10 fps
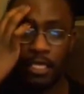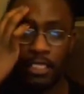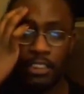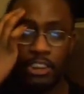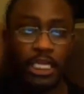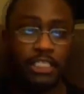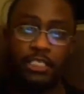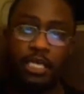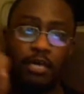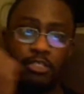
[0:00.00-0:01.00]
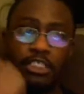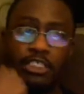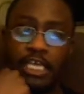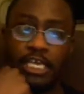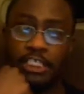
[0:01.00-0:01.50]
she doesn't know. She's
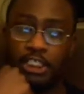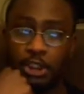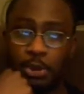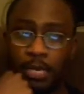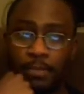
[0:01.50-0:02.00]
saying that she's straight.